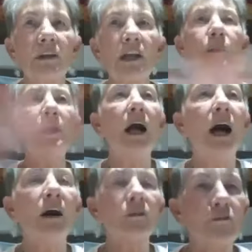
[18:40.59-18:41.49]
Then we go
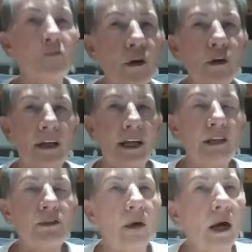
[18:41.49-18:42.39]
out further
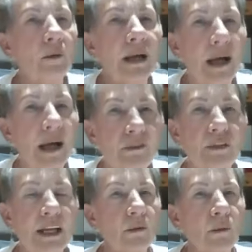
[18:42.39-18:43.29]
into our
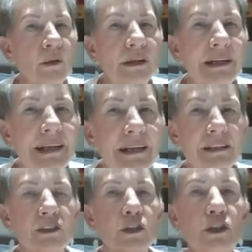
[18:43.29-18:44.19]
country and with the
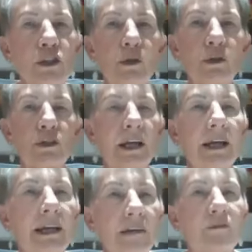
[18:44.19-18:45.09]
leaders, the church,
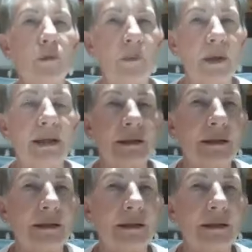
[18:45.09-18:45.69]
and everywhere.